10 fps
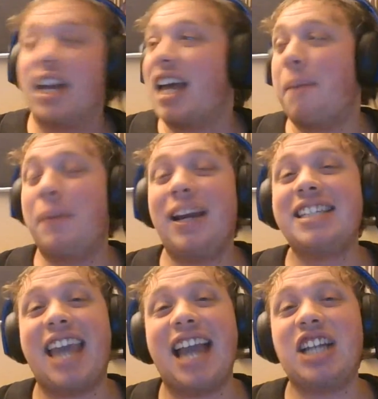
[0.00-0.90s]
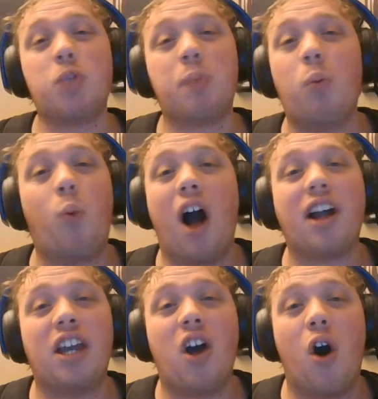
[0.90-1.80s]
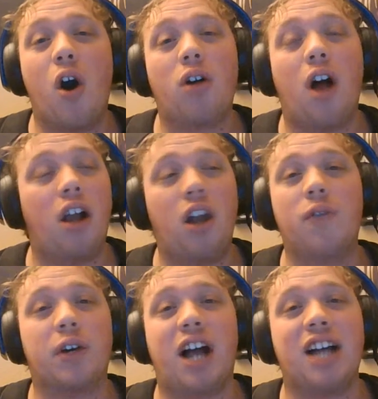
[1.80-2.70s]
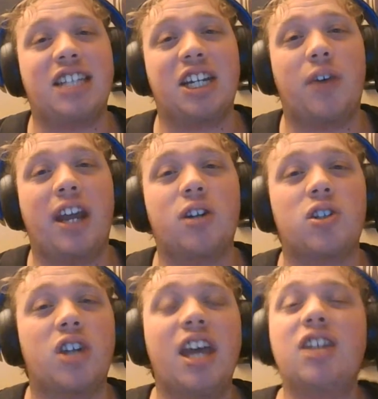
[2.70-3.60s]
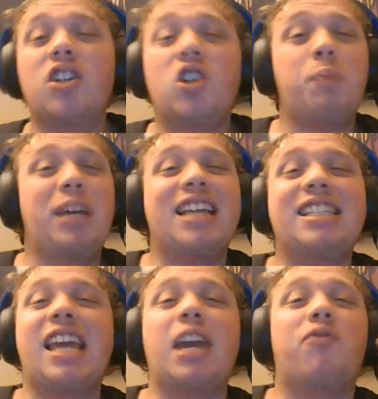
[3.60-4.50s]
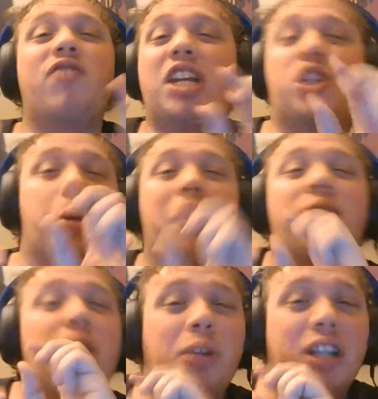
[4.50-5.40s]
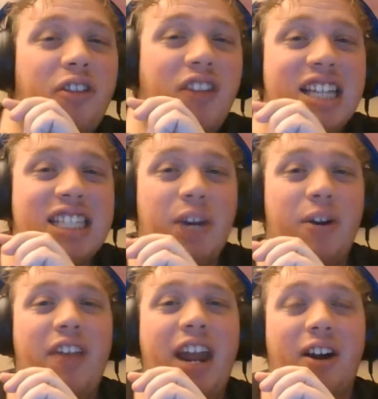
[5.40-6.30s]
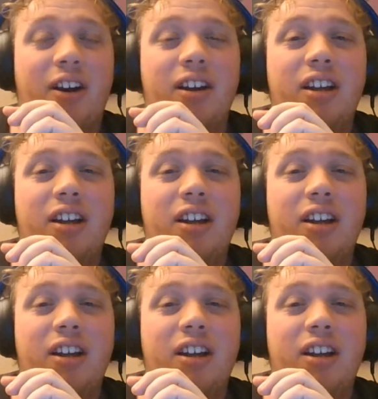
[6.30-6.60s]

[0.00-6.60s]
Companies can't just be walking all over content creators just because they feature a few little things here and there.